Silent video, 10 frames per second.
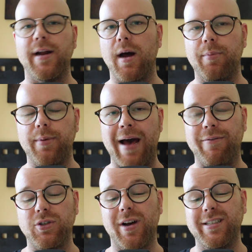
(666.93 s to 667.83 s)
up
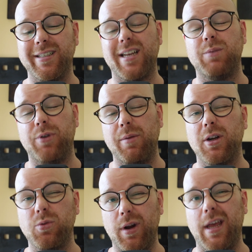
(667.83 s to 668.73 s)
advertising, because that's pretty
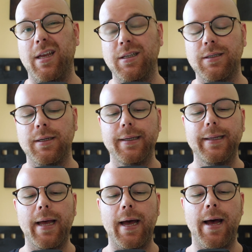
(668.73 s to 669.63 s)
much what it is.
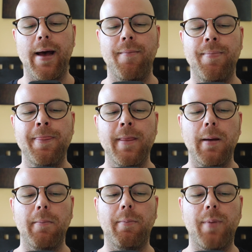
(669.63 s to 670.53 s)

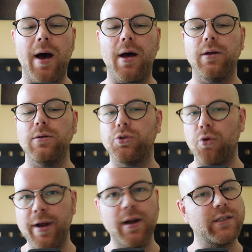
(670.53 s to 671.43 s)
But
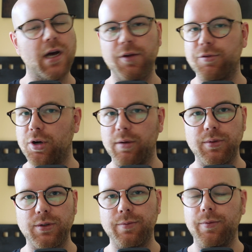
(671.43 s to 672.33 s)
join a ton of
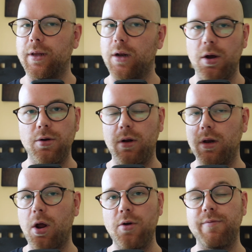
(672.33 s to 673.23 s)
groups with a
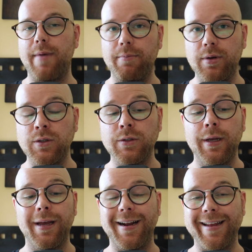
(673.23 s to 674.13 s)
load of members,
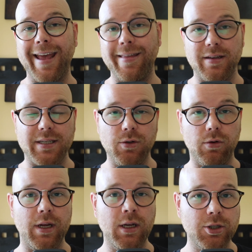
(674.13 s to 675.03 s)
and again, that's in your
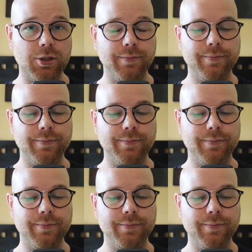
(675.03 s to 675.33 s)
niche.